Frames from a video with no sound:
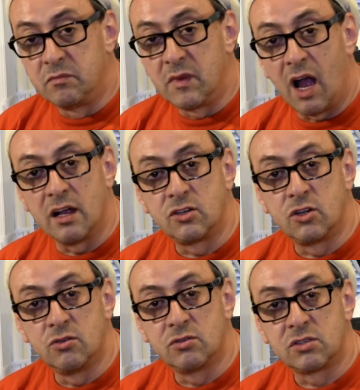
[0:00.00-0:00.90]
I
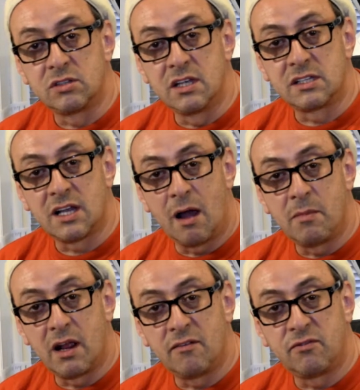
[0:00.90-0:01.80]
choose this
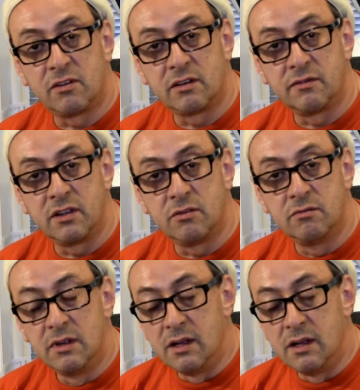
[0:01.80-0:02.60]
camera for review,